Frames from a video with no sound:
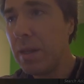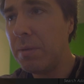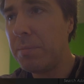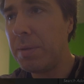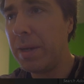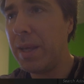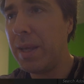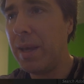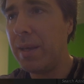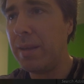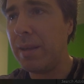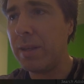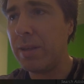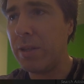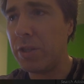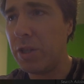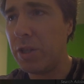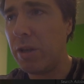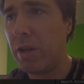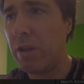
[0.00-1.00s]
but again,
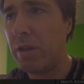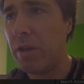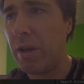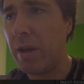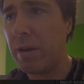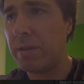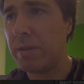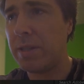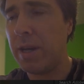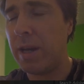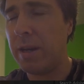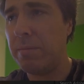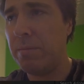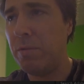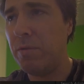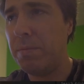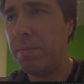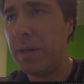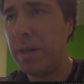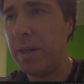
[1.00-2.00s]
there's not a ton of
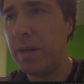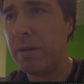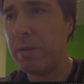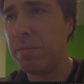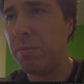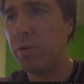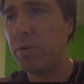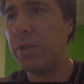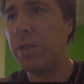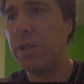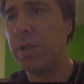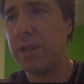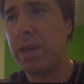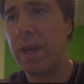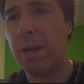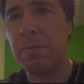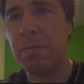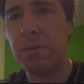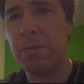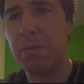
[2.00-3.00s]
movement here. It's mostly just
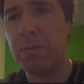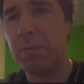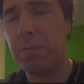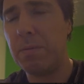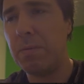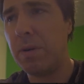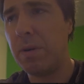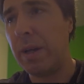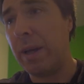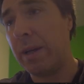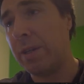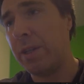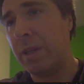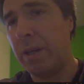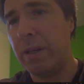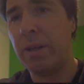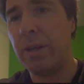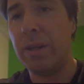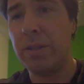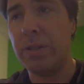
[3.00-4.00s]
camera work.
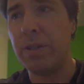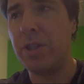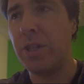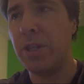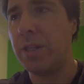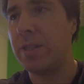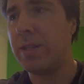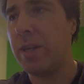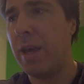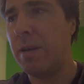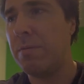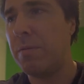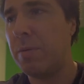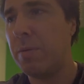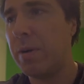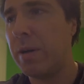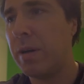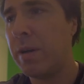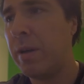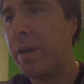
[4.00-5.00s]
Actually, it is just camera
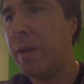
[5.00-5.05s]
work,